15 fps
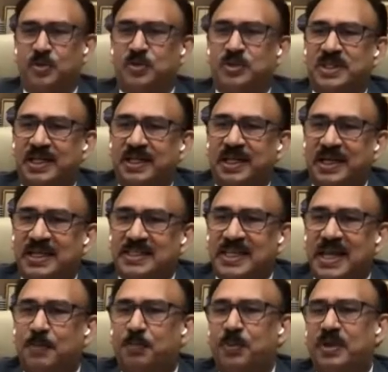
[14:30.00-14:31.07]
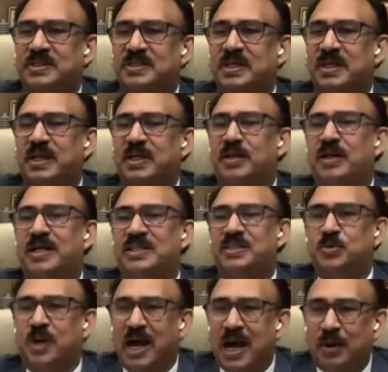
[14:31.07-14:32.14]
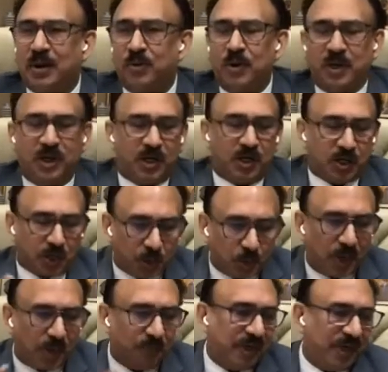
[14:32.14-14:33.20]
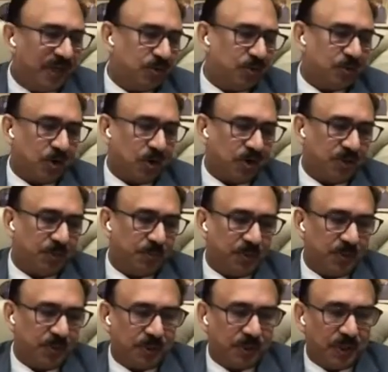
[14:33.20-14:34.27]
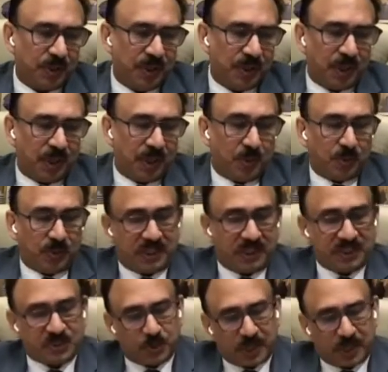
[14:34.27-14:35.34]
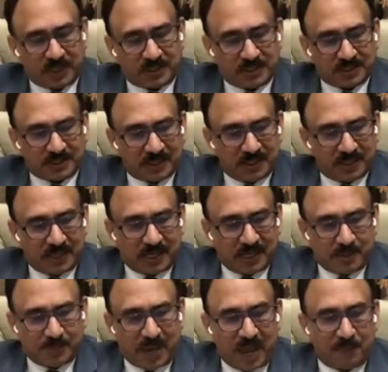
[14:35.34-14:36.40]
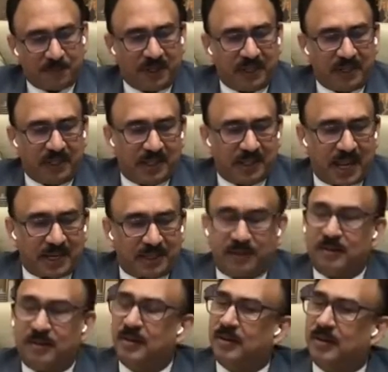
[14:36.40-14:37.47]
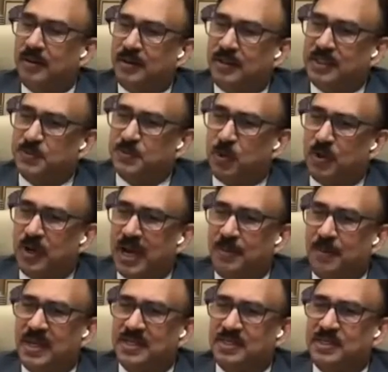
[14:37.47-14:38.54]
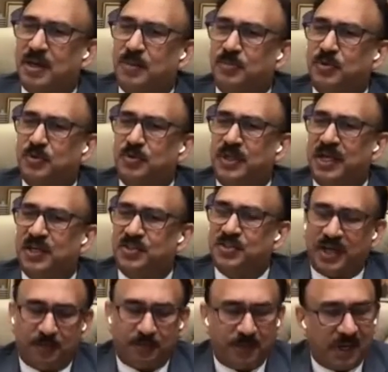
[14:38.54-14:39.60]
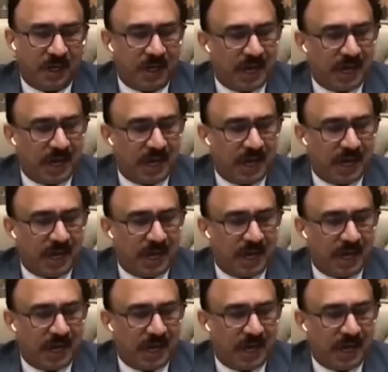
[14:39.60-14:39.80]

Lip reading: to set an example as a leader as to how you are willing to contribute. With these words, I'm happy that this program has come to take shape.